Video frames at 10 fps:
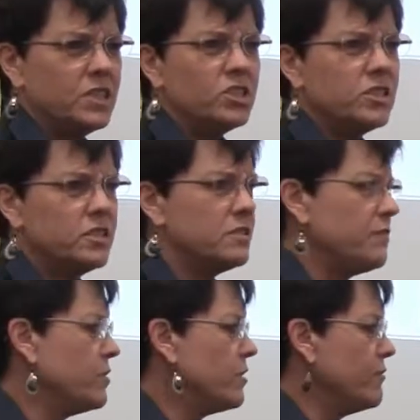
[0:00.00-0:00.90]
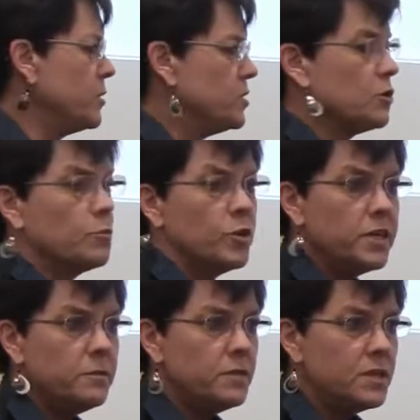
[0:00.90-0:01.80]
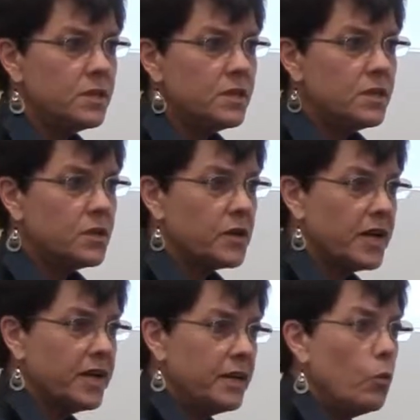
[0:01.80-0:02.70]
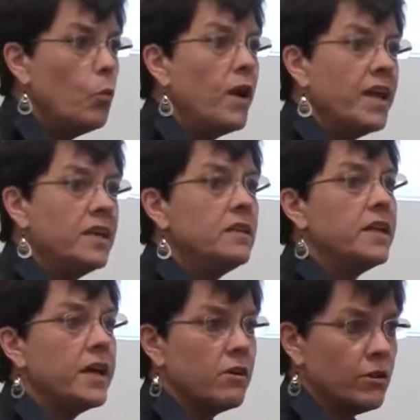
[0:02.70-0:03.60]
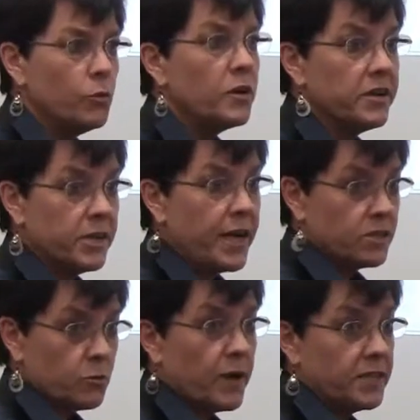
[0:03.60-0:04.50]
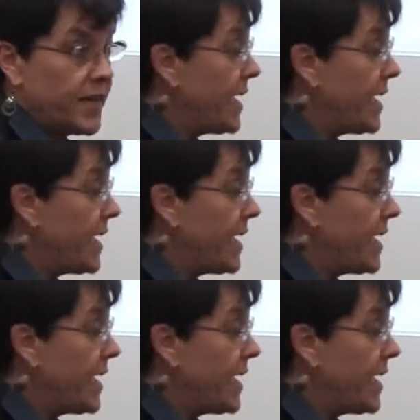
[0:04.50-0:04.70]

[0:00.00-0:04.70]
It just says federal government is supreme, okay, in the area where it has the right to